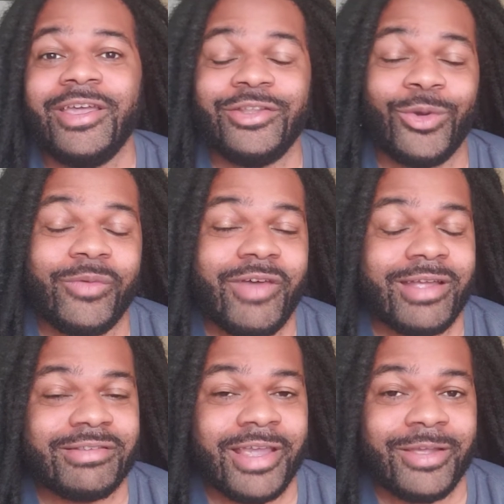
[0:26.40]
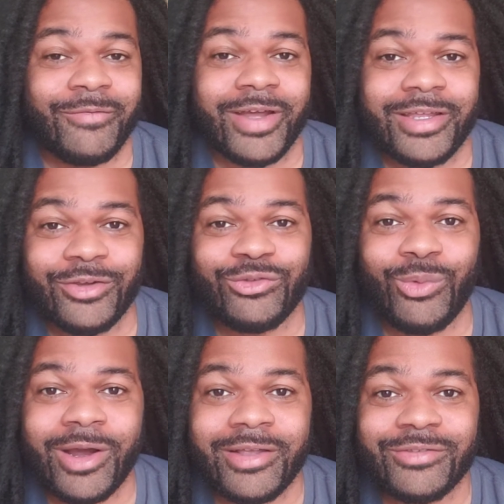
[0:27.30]
We've had Tank fight here
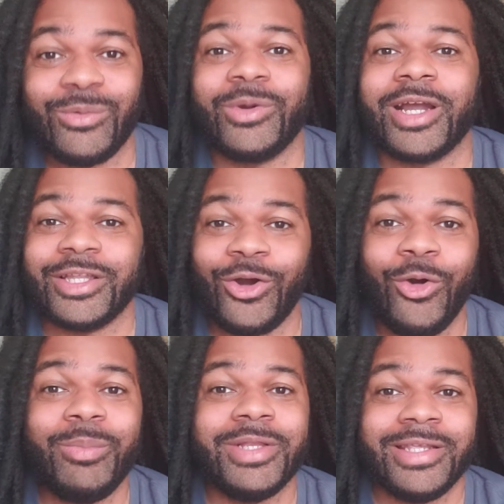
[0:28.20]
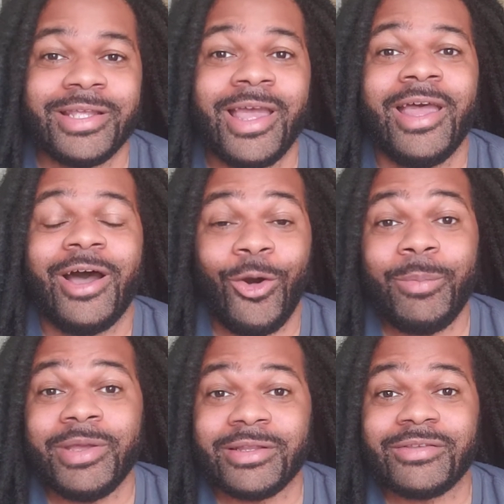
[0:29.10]
twice, so we're kind of
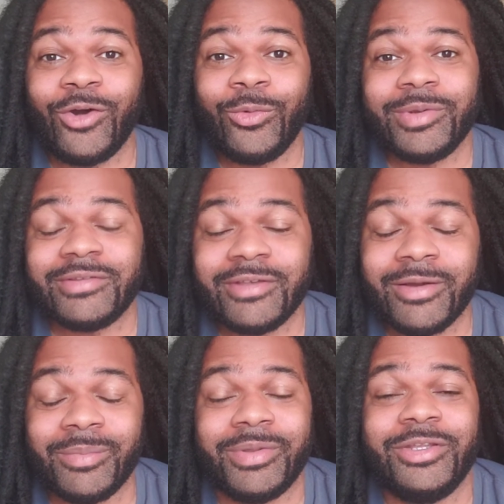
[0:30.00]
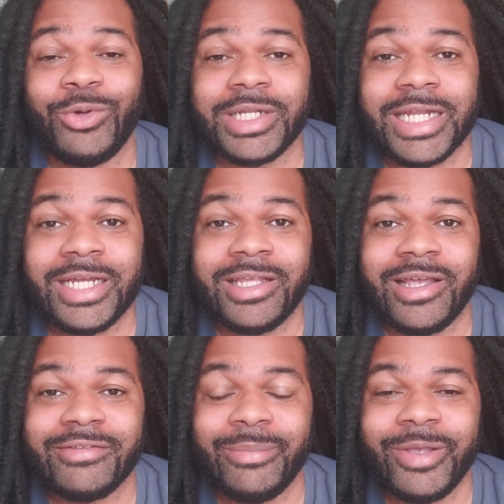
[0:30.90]
hoping this opens up, Atlanta
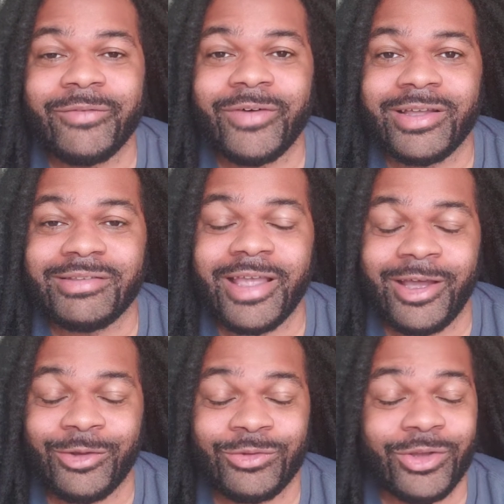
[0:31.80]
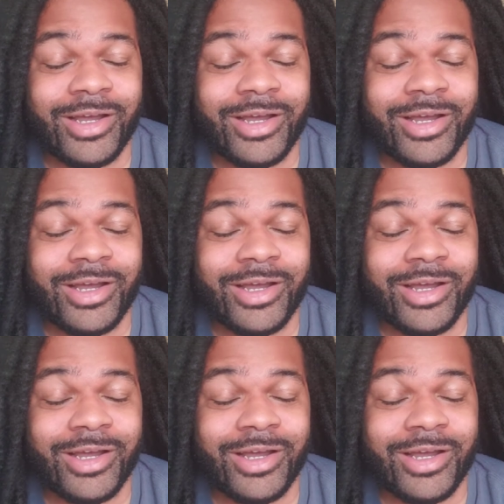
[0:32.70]
as a big fight town.